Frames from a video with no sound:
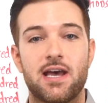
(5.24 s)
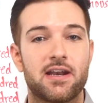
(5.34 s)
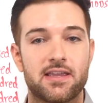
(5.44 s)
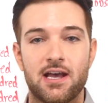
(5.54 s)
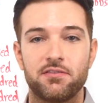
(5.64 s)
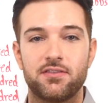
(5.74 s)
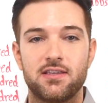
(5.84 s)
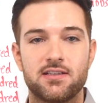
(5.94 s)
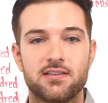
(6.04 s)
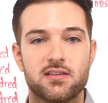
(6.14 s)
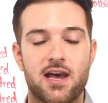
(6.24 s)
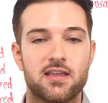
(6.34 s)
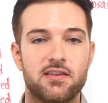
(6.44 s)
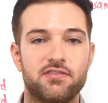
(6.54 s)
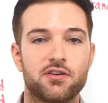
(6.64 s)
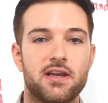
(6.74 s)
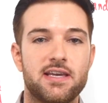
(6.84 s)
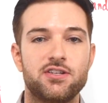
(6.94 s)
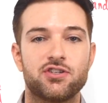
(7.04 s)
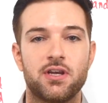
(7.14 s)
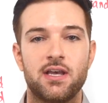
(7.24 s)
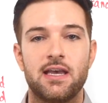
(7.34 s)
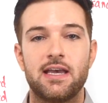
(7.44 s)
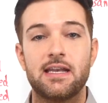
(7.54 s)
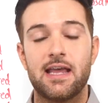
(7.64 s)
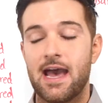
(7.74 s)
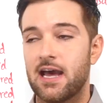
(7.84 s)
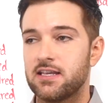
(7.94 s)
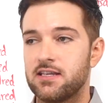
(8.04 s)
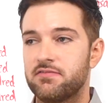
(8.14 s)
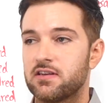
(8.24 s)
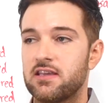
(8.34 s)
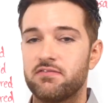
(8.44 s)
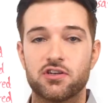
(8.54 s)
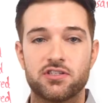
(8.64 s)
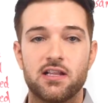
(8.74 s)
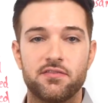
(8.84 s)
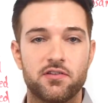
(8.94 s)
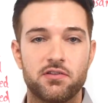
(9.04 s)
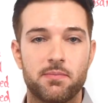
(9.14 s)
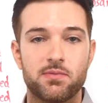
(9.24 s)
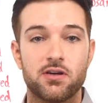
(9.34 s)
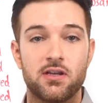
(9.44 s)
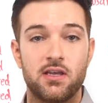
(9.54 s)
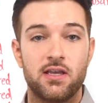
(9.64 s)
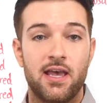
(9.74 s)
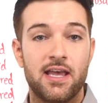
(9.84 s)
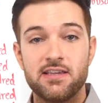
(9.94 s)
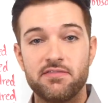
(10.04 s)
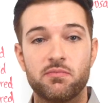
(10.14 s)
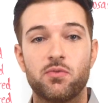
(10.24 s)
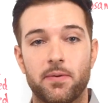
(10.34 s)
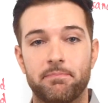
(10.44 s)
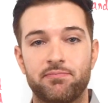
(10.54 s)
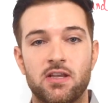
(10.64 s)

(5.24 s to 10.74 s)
how to count things, how to give your age, and how to even give your telephone number, and even more.